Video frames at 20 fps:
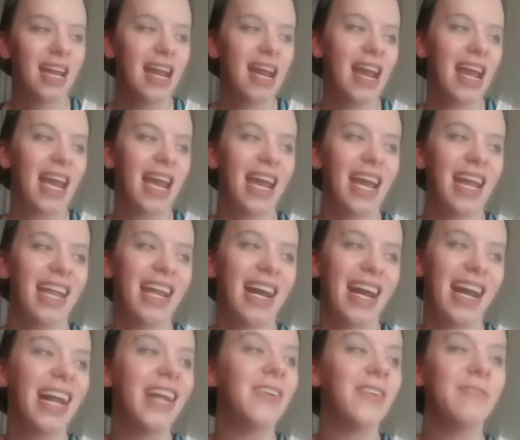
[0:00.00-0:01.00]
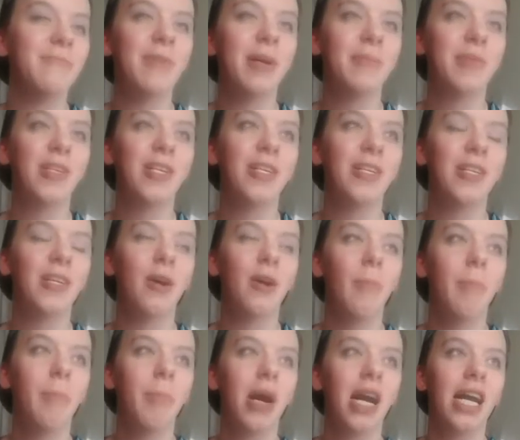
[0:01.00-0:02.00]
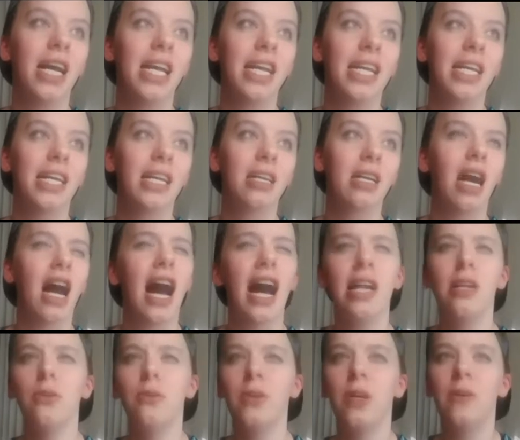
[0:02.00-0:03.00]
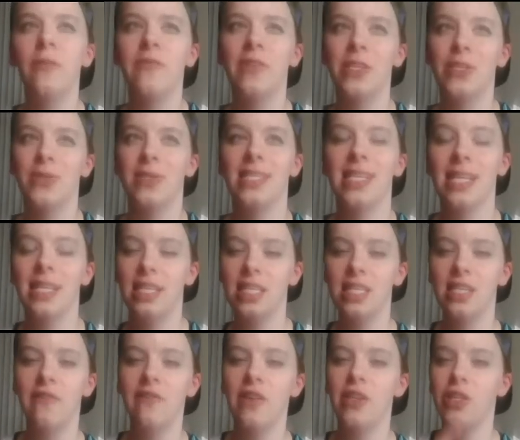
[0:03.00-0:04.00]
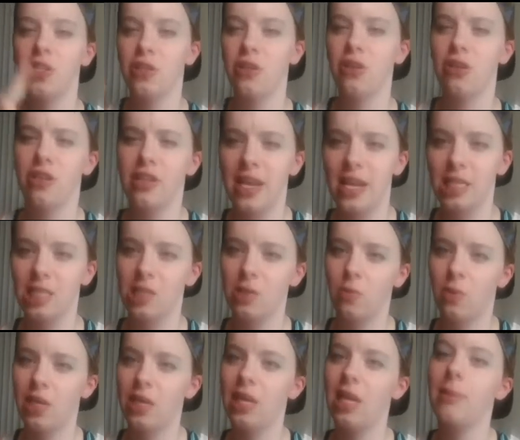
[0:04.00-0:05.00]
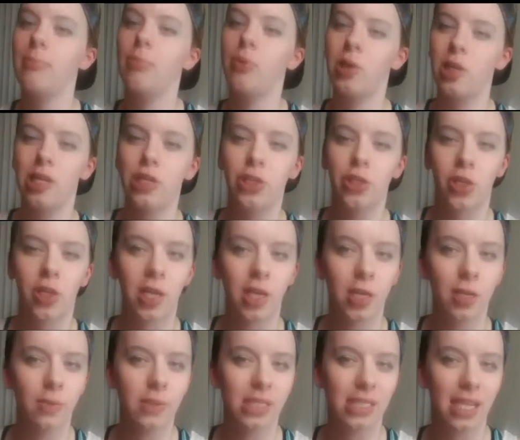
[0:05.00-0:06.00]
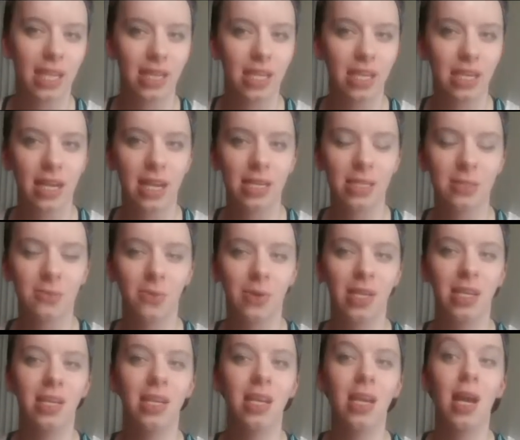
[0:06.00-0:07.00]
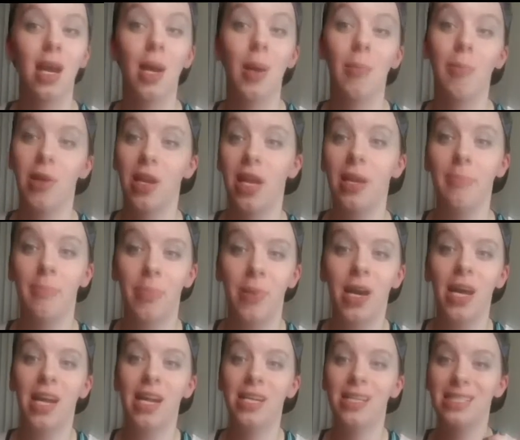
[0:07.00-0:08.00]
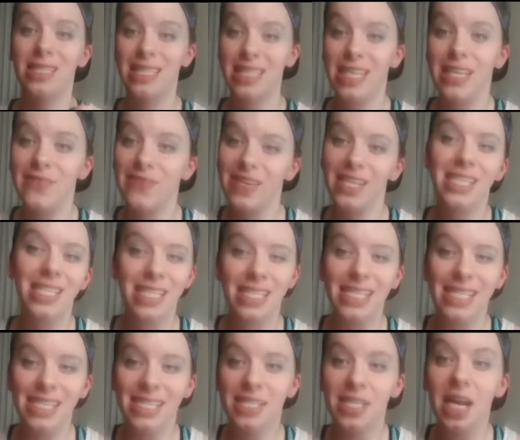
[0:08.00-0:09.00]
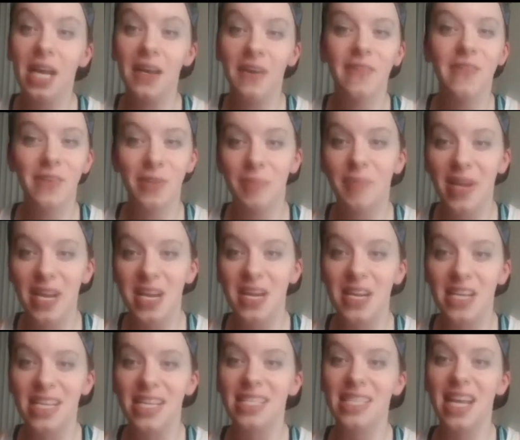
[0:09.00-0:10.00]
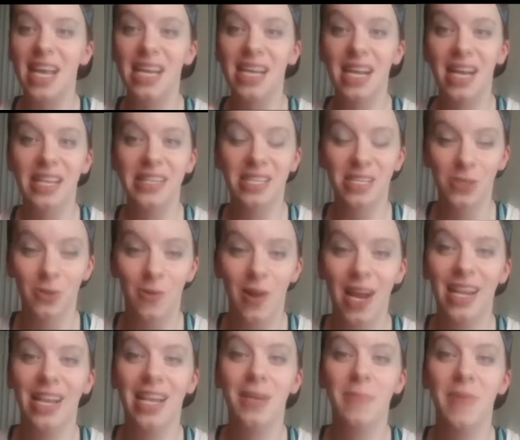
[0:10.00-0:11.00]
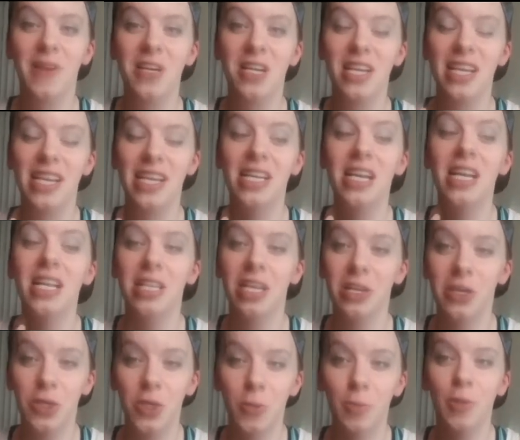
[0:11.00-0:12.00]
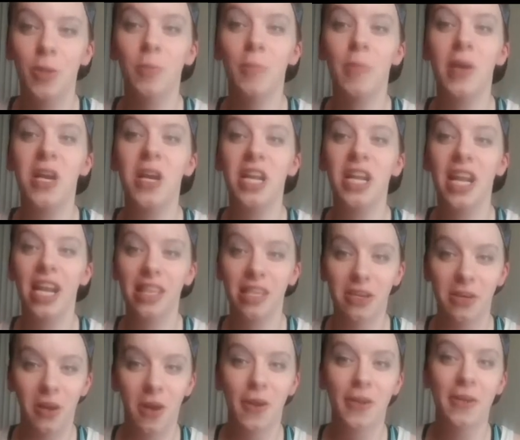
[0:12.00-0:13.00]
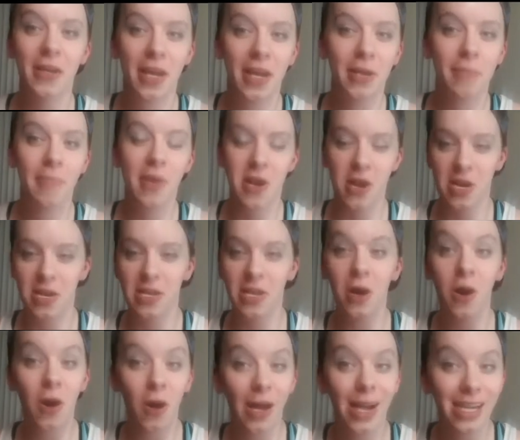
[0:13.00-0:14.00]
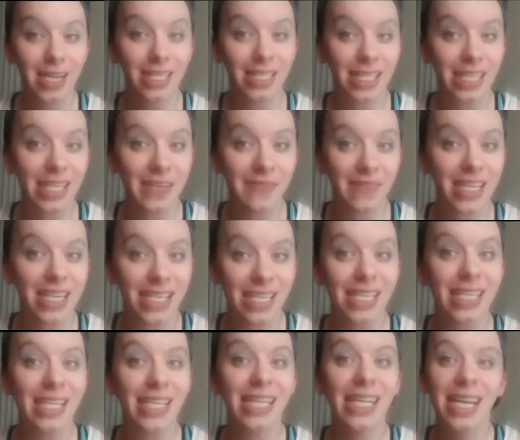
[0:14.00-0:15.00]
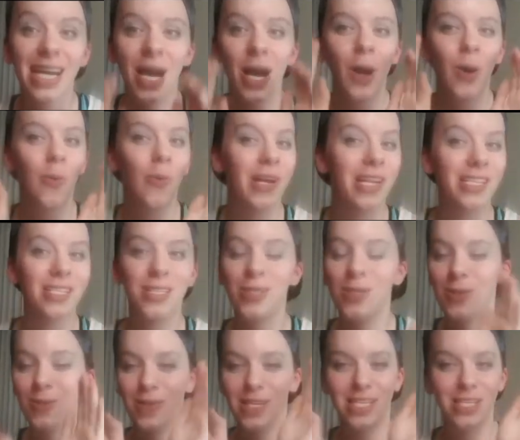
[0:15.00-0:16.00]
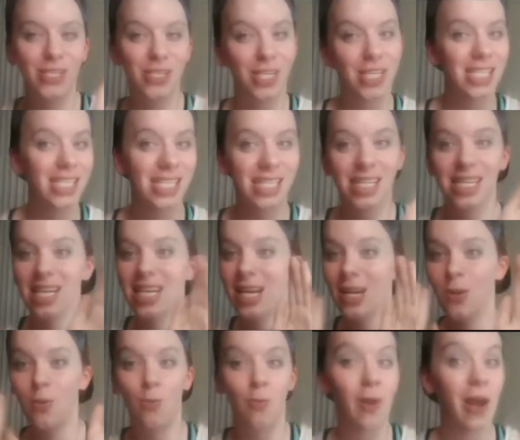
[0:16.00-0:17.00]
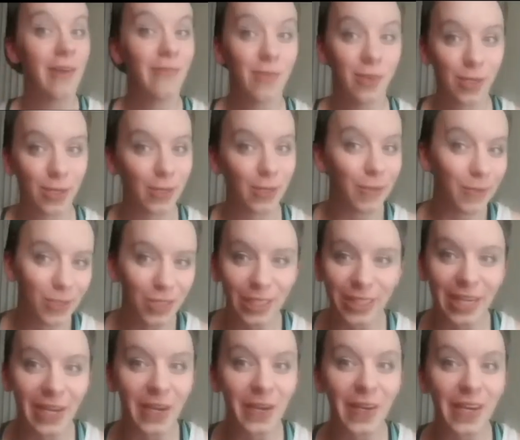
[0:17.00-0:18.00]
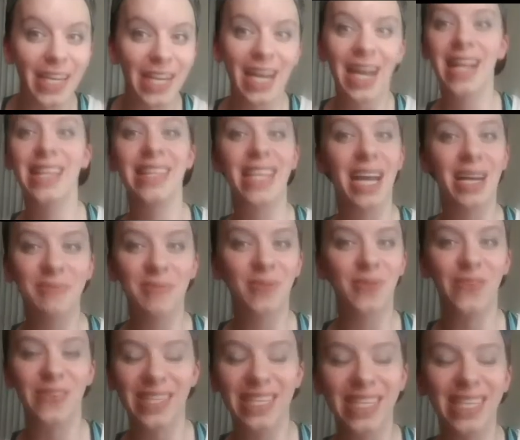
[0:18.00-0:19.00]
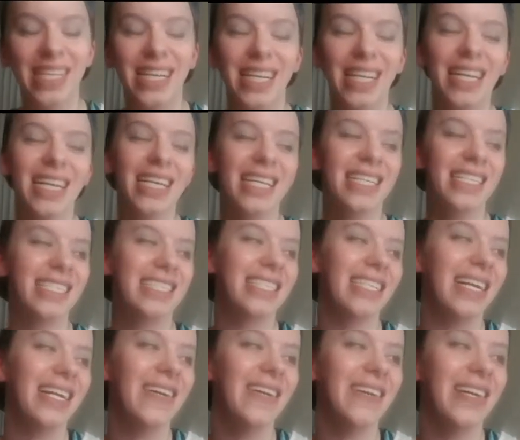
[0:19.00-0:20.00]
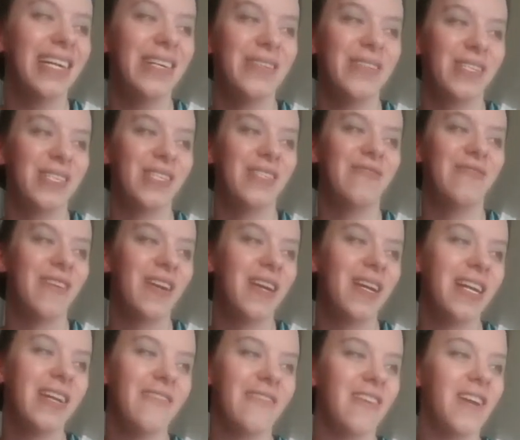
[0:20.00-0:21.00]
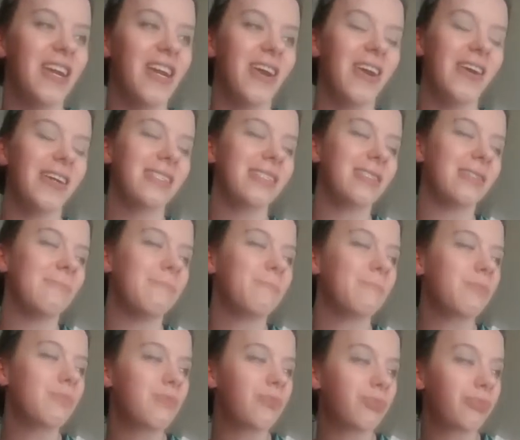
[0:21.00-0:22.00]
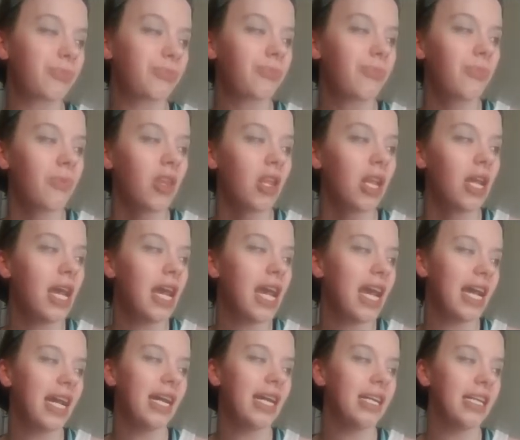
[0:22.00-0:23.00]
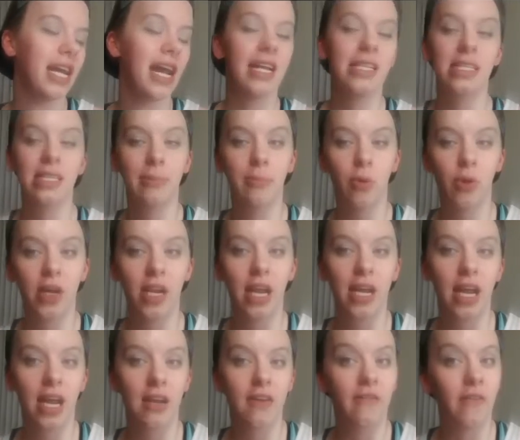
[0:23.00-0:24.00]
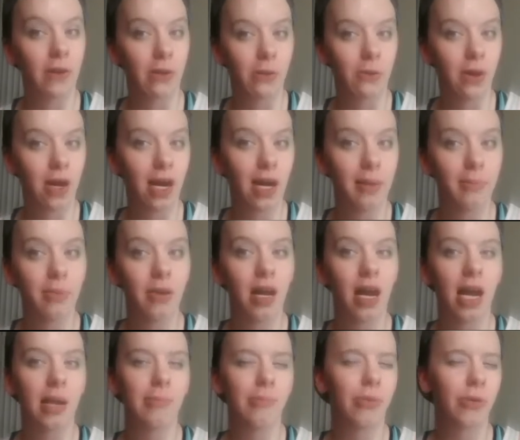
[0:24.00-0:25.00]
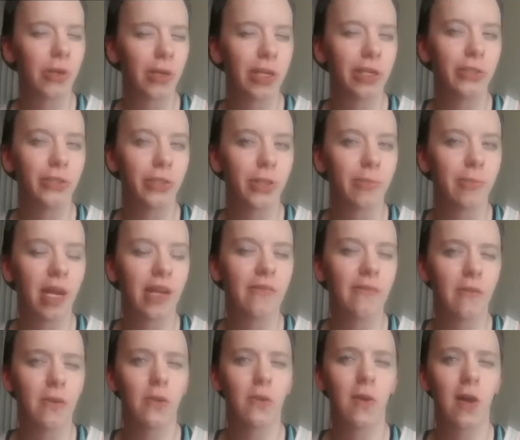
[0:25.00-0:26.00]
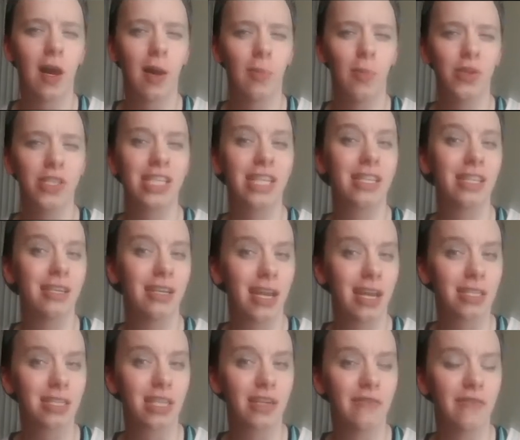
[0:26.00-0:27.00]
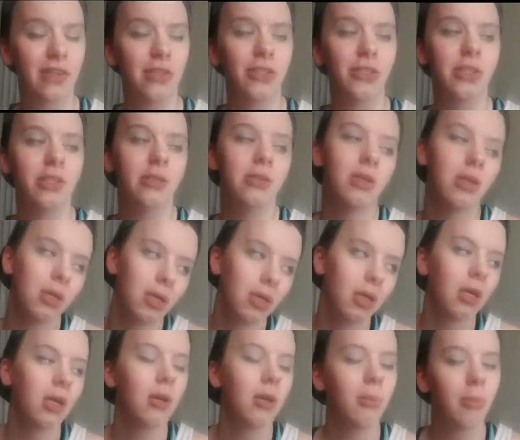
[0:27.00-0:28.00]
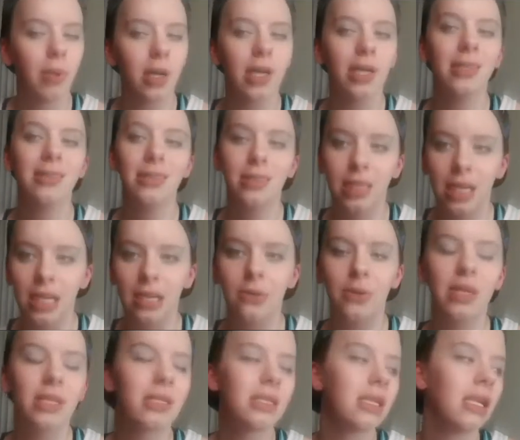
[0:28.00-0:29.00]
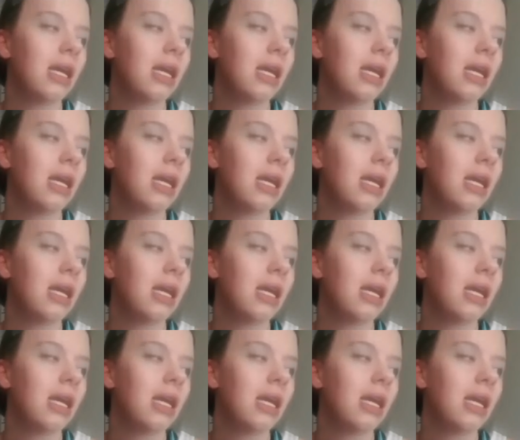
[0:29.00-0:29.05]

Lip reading: And I remember buying, I don't know if this was at this convention or the next one. I'm pretty sure it was at the next one, but I bought DVDs of the parodies. I got the Twilight parody, the New Moon parody, and the Dark Knight parody on DVD, which was just revolutionary at that point. So it was just very, very awesome. And at some point I got a photo op. I'm pretty sure my photo op was at the next convention, but anyways.